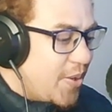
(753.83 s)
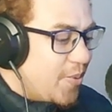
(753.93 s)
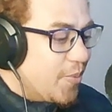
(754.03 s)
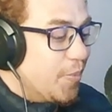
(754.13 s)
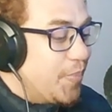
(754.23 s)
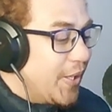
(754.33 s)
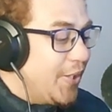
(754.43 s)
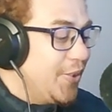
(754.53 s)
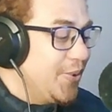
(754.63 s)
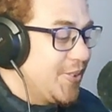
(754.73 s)
Will be
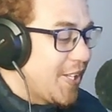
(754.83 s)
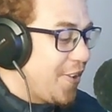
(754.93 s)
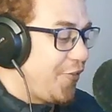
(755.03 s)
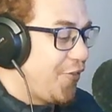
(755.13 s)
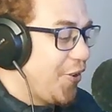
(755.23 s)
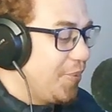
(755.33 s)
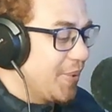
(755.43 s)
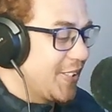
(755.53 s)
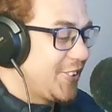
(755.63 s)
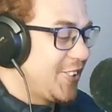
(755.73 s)
you xenophobic
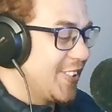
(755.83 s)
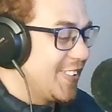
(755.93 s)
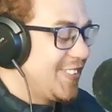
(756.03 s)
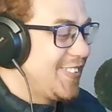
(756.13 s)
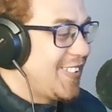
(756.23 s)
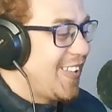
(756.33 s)
shits.